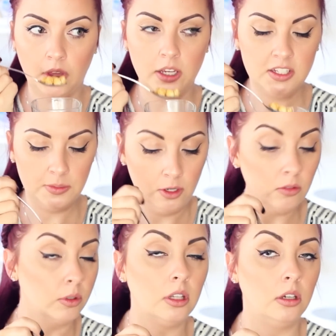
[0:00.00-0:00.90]
They
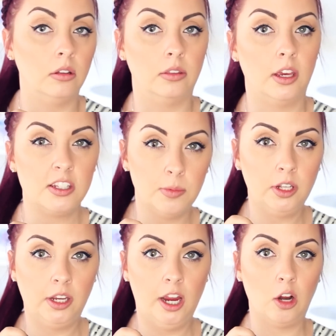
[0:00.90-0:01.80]
smell really good. They smell
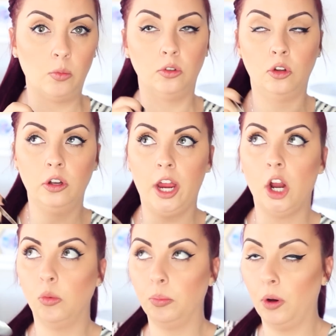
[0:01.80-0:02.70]
like caramel. Not
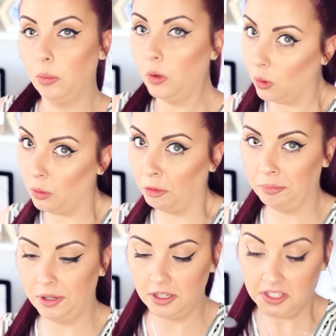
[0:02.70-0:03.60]
caramel
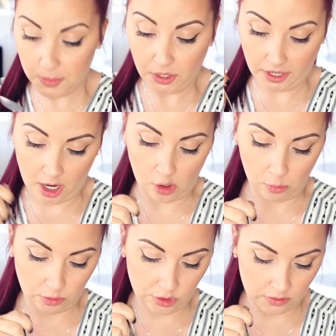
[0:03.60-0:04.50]
popcorn, but they smell like
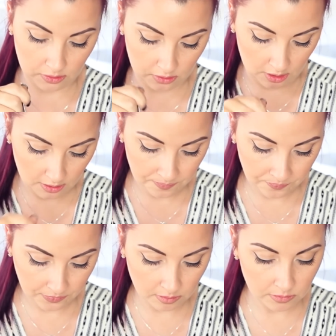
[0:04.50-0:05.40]
caramel, which is good.
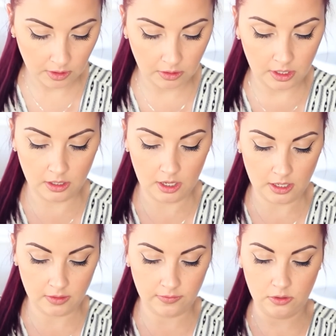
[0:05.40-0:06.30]
I'm gonna
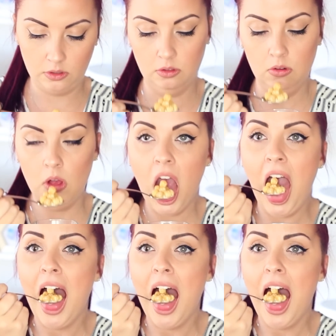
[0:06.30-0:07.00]
eat a few.